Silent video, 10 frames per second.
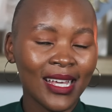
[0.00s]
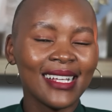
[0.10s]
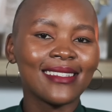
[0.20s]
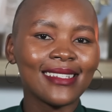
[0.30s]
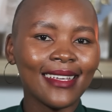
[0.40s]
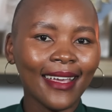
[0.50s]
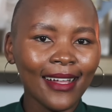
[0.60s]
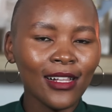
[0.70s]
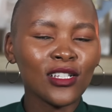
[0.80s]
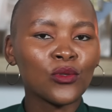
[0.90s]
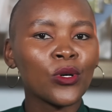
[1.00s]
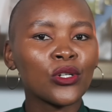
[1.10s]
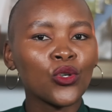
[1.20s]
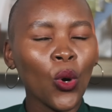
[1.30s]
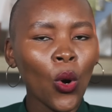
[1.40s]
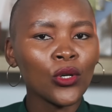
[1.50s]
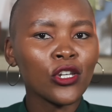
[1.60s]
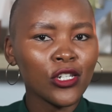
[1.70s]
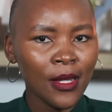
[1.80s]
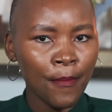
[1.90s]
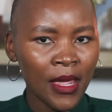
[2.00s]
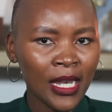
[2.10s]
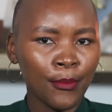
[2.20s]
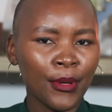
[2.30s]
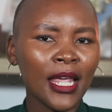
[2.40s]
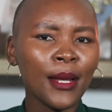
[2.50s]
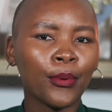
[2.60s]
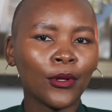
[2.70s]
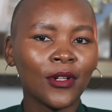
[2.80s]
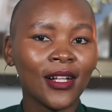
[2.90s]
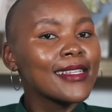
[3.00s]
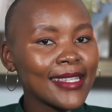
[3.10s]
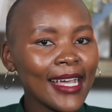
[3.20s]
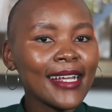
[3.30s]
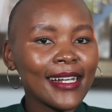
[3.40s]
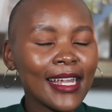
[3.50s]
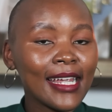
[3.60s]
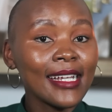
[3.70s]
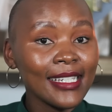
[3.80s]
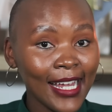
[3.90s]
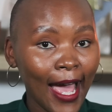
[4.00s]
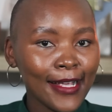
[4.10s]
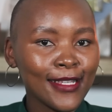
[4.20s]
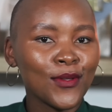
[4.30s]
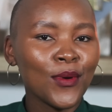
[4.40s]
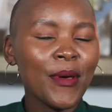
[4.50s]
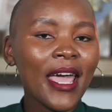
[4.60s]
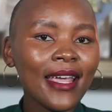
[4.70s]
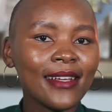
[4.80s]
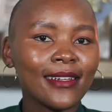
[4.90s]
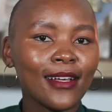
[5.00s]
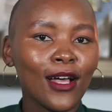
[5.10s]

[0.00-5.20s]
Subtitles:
Skills were taught to many people. Secondly, taxes were paid.